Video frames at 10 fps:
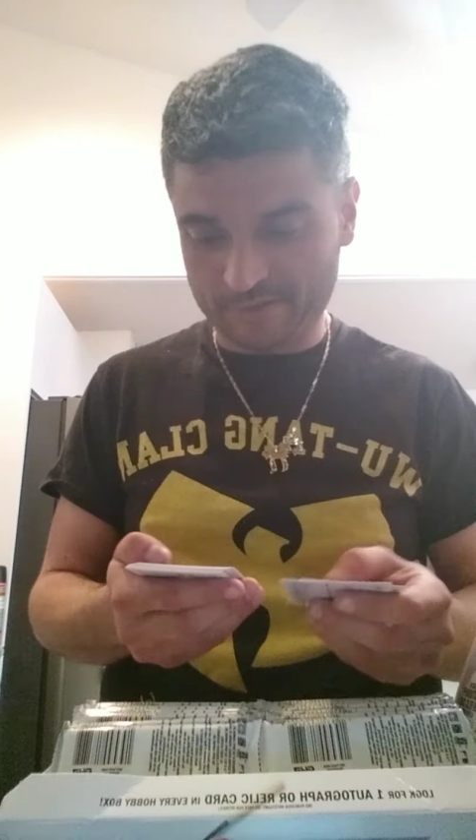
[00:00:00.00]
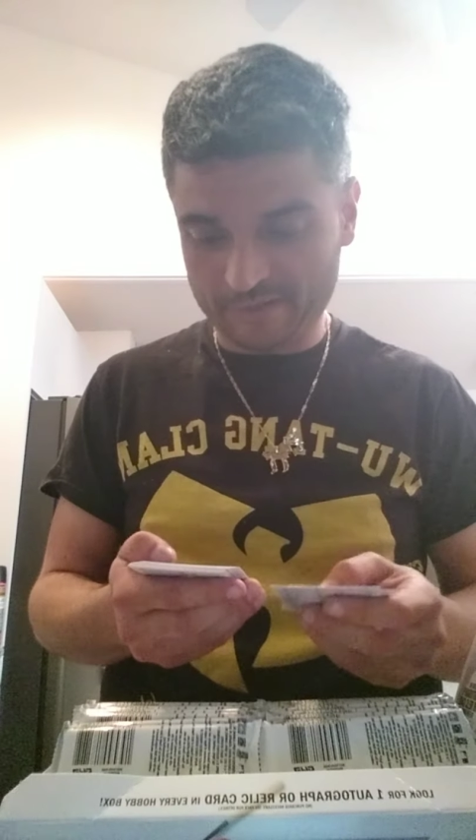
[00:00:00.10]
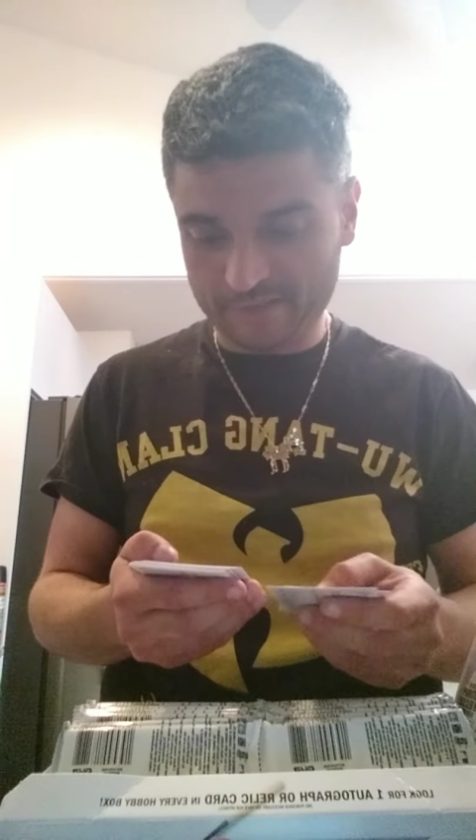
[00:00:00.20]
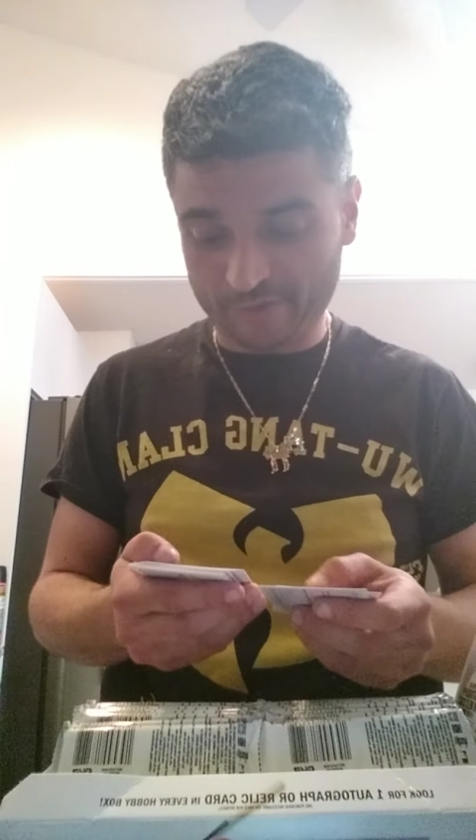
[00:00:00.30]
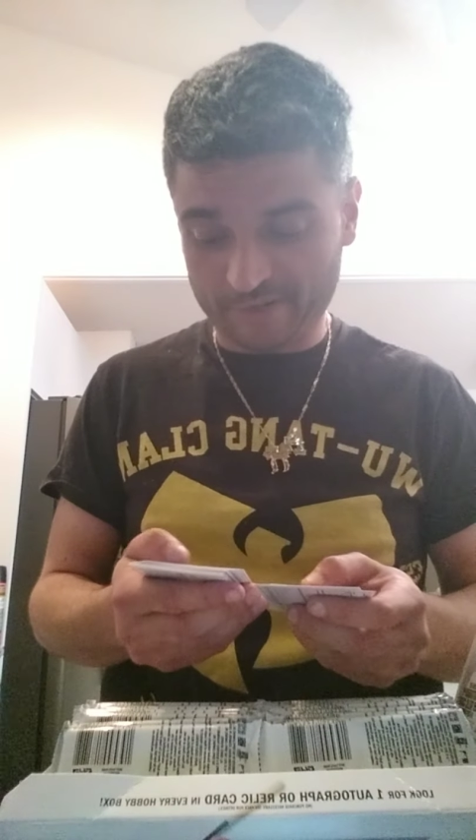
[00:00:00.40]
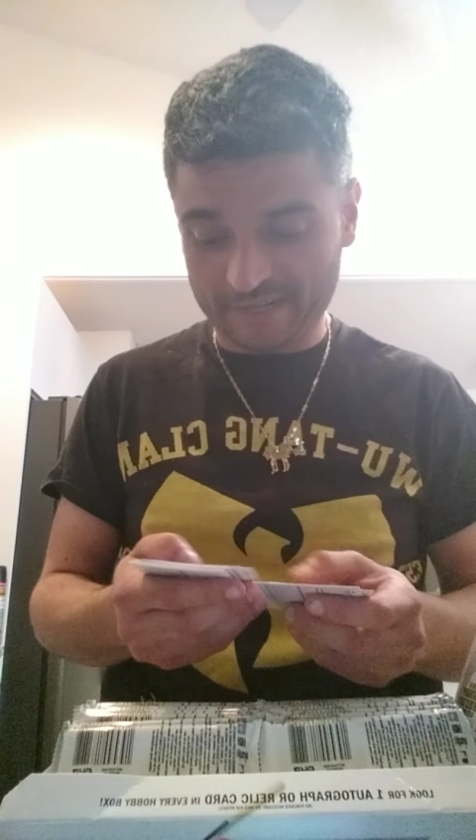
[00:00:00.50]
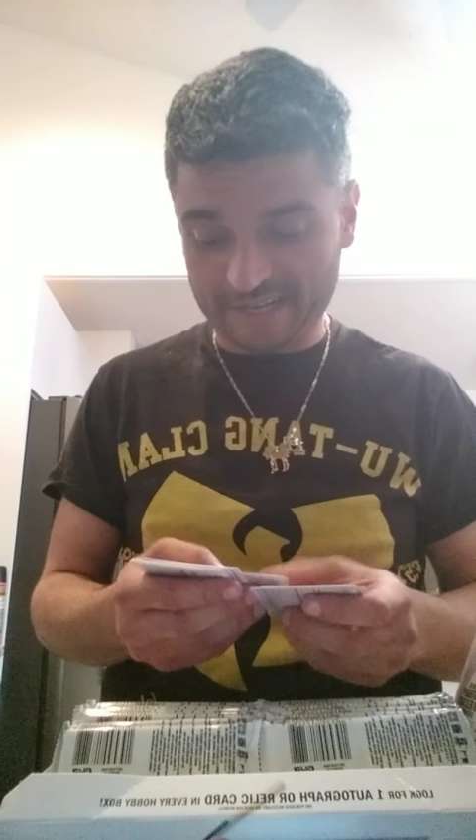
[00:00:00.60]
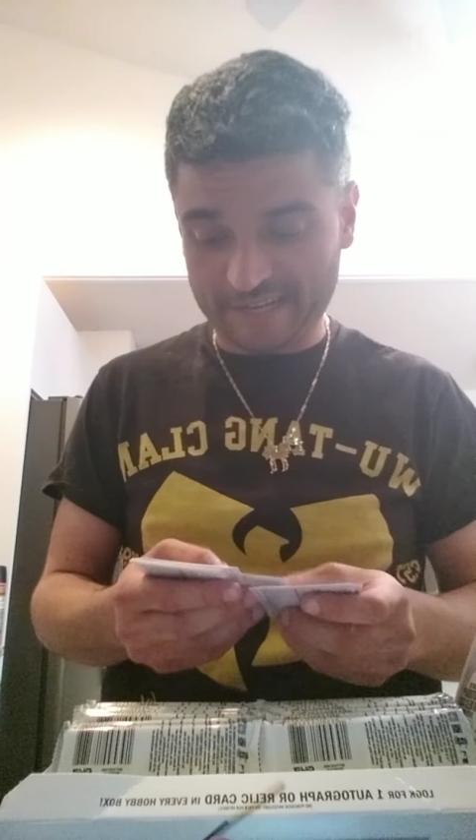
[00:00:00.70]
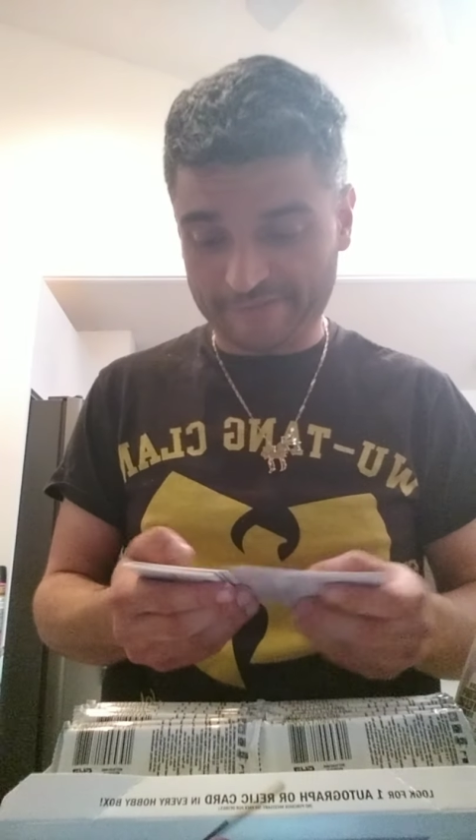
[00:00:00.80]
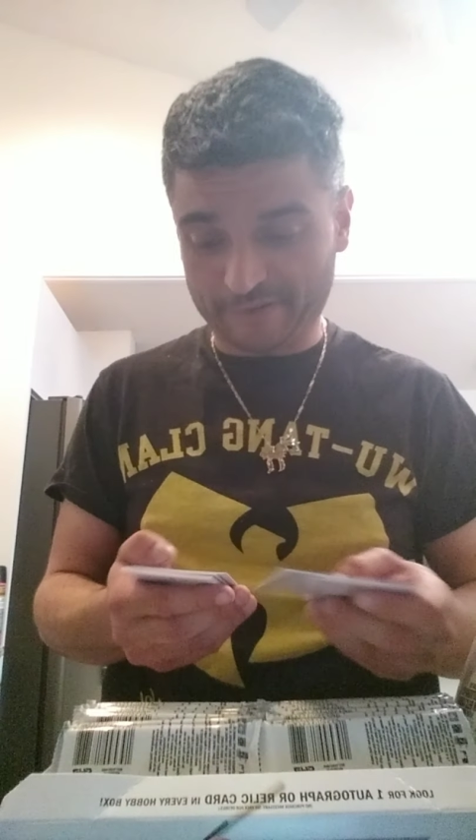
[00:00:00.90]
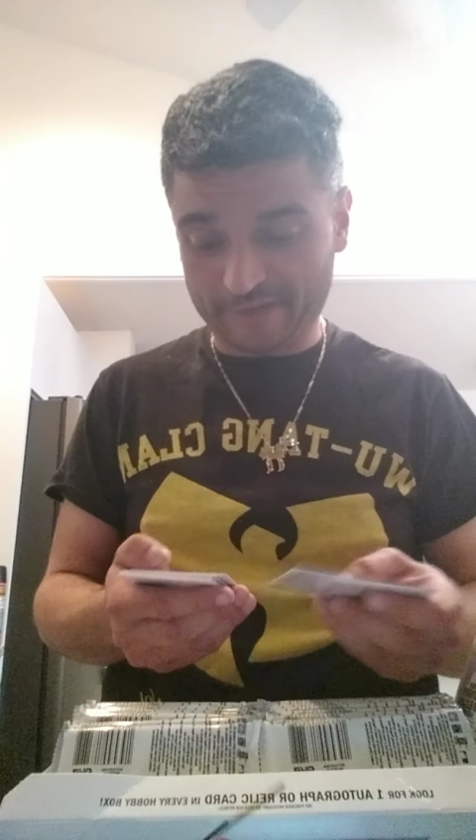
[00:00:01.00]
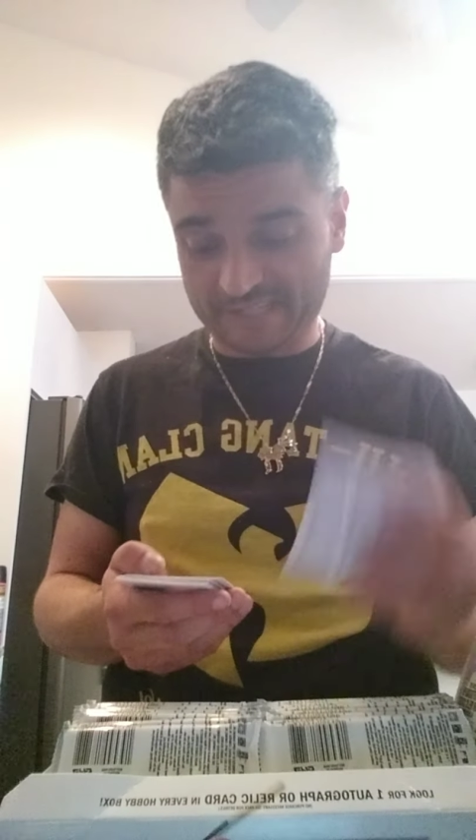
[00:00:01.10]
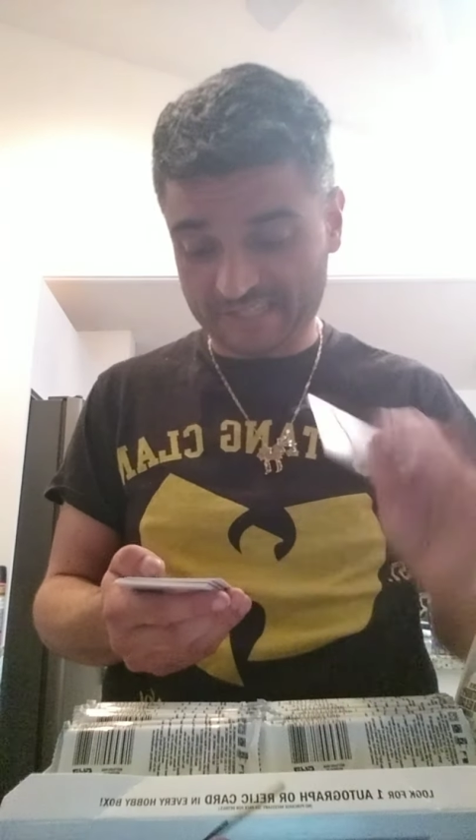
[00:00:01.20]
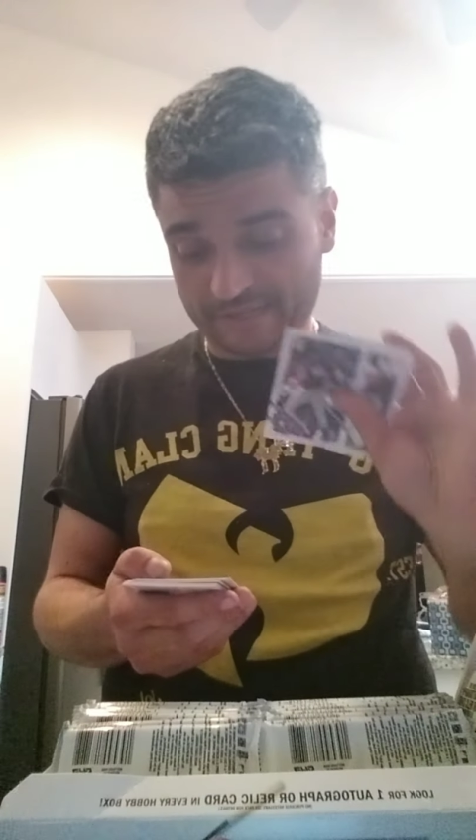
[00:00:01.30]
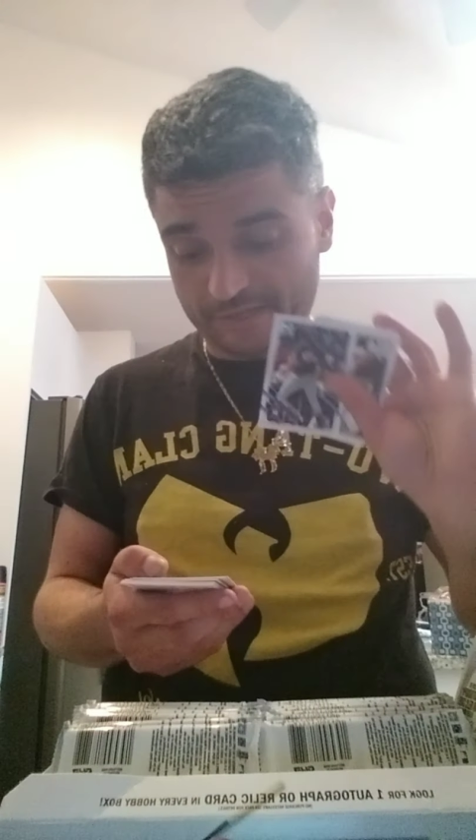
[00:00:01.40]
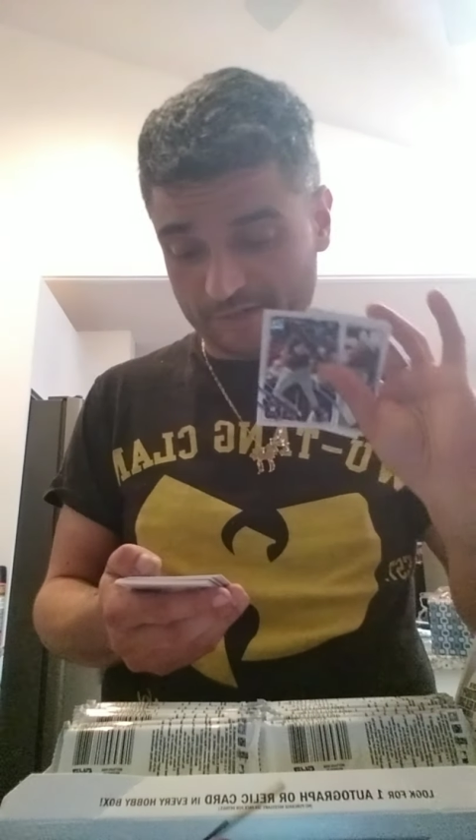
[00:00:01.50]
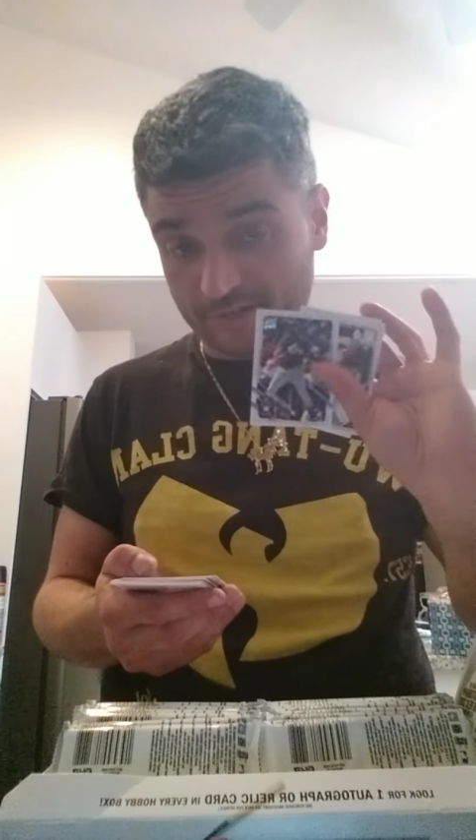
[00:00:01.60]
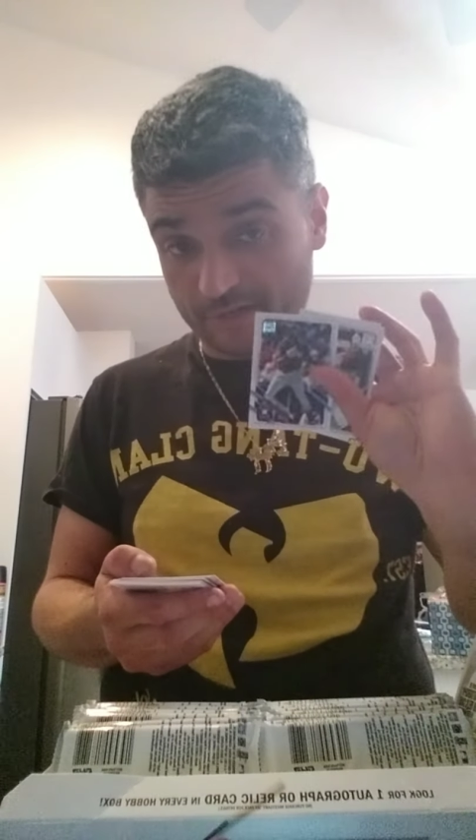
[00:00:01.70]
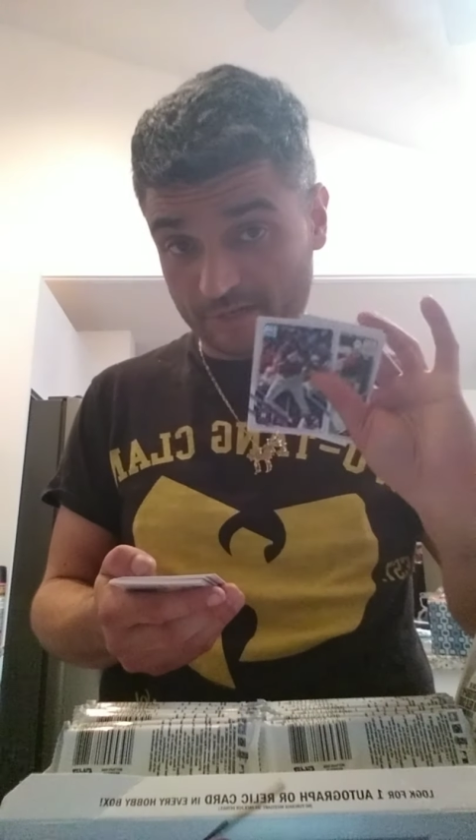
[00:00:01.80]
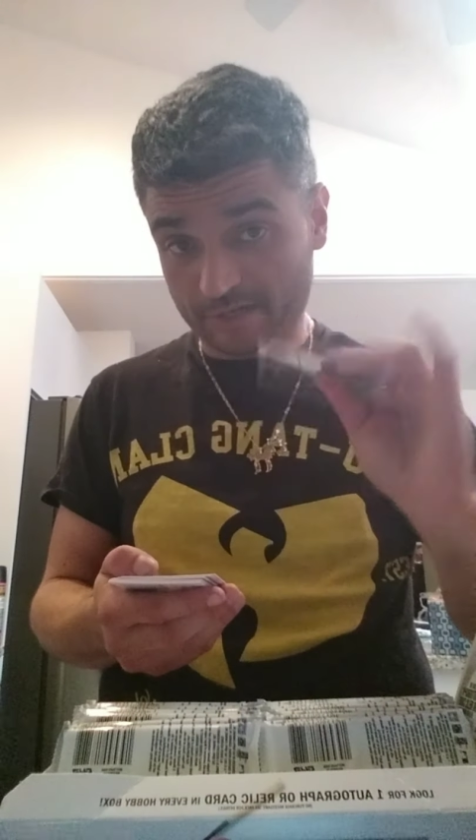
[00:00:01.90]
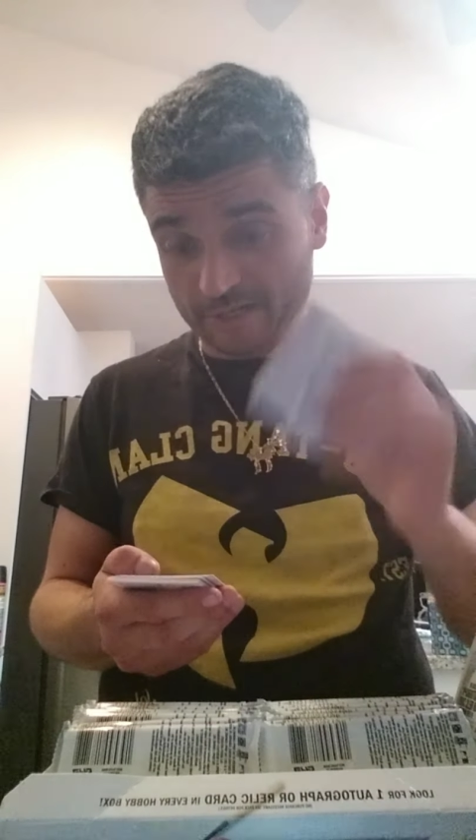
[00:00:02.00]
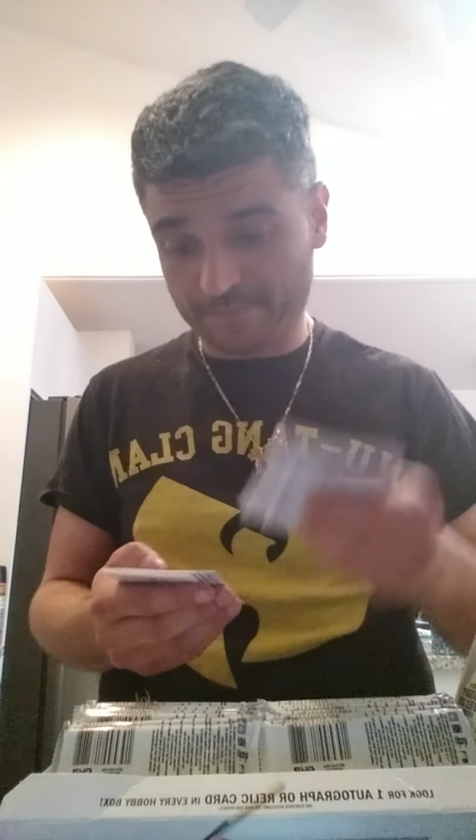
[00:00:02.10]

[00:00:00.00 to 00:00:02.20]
Yordan Alvarez, second year card,